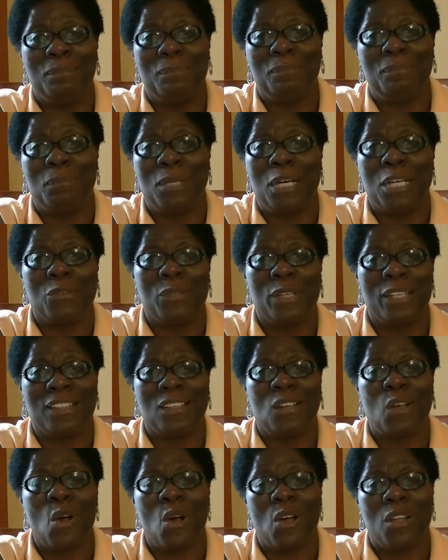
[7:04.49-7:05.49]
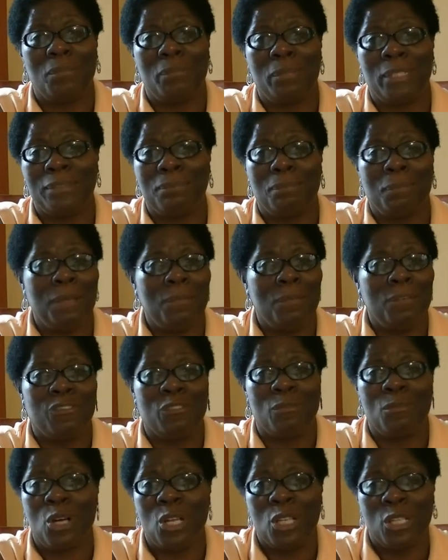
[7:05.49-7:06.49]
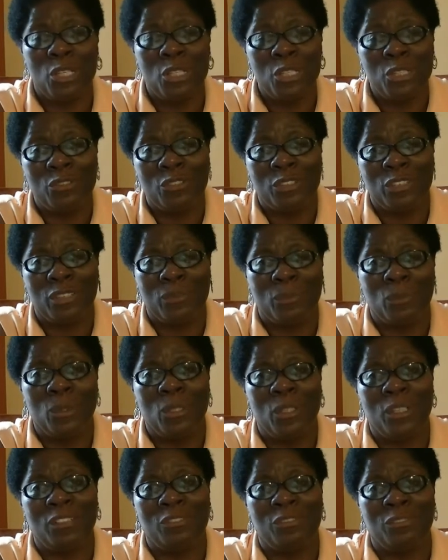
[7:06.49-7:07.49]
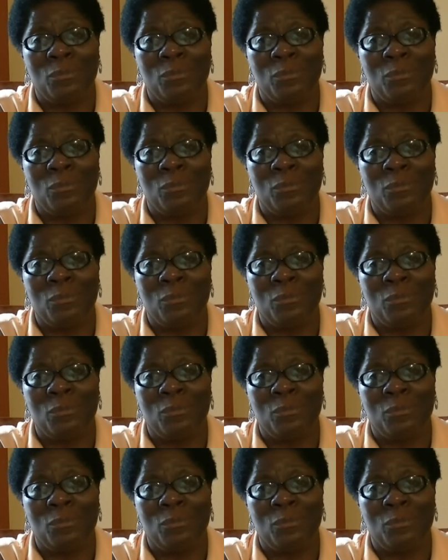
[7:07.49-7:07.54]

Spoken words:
moderate the call, but people from all over the world,